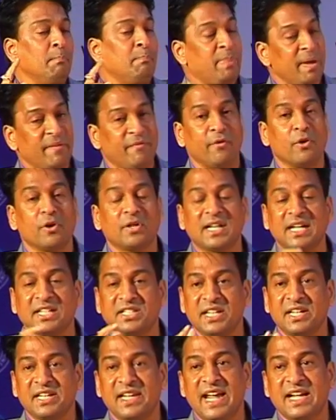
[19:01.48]
Before
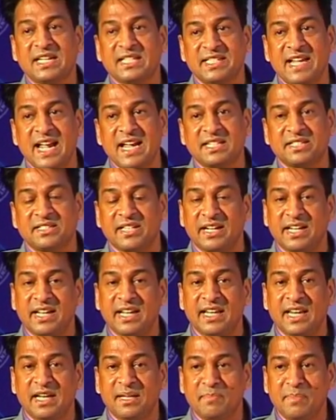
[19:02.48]
touching next case study,
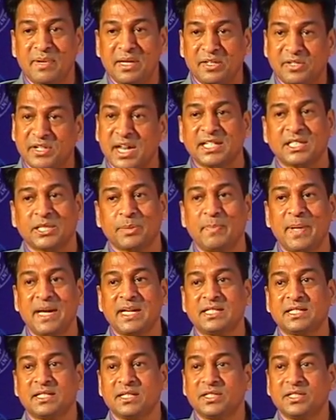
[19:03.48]
let me touch base